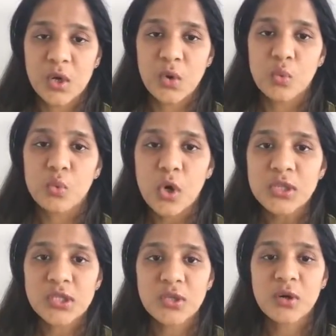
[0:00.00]

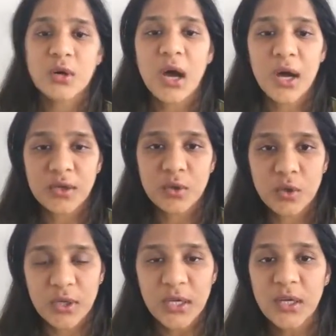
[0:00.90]
What's your higher
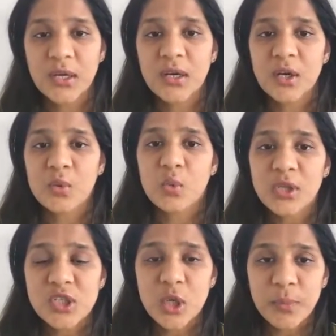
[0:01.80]
calling?
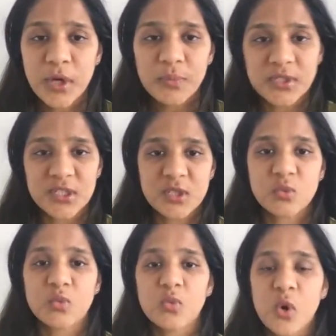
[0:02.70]
What's your purpose?
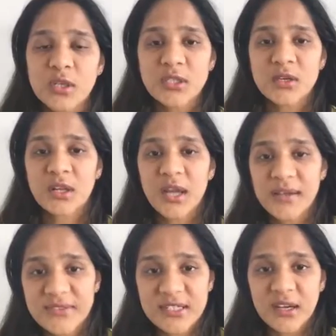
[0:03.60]
What
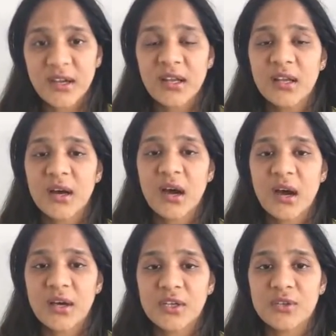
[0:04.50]
lifestyle
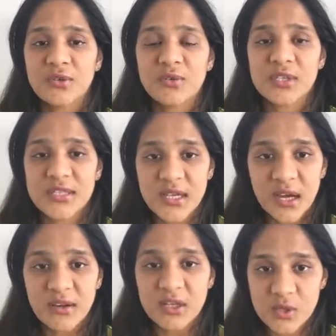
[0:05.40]
are you
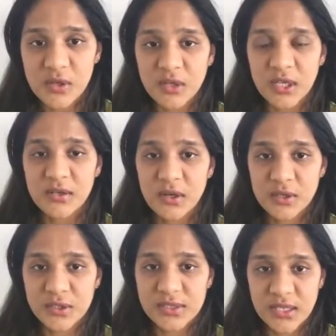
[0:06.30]
desiring to create
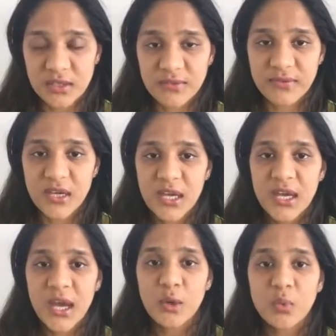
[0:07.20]
around yourself?
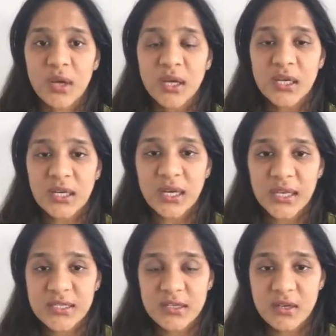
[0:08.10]
And when I
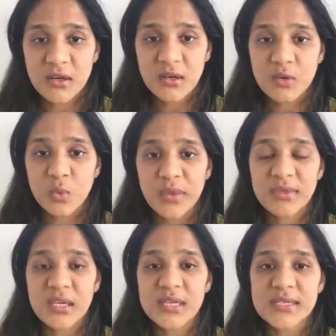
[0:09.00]
connected her
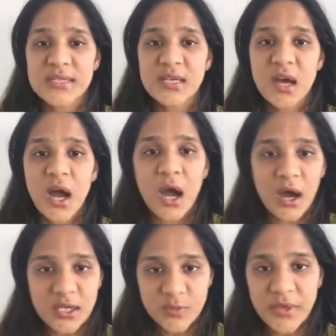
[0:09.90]
with these
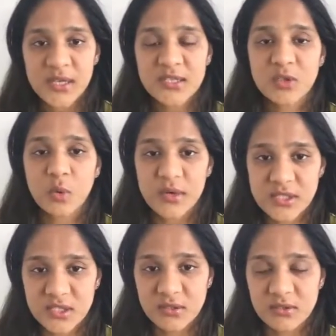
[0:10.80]
heart-based
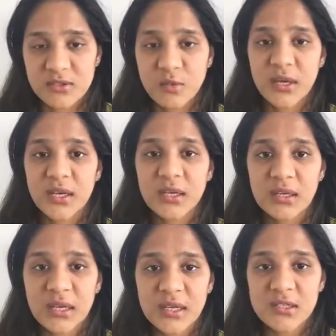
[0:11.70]
questions, when I
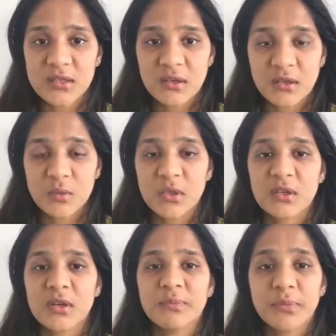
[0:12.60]
connected her with
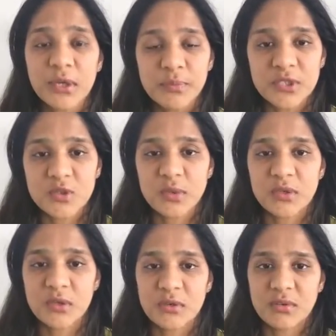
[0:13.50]
her purpose, with
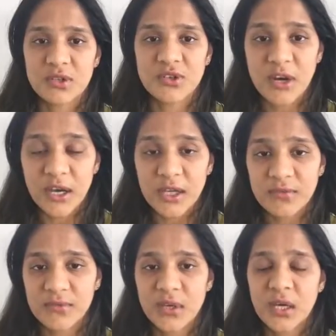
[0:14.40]
her drive,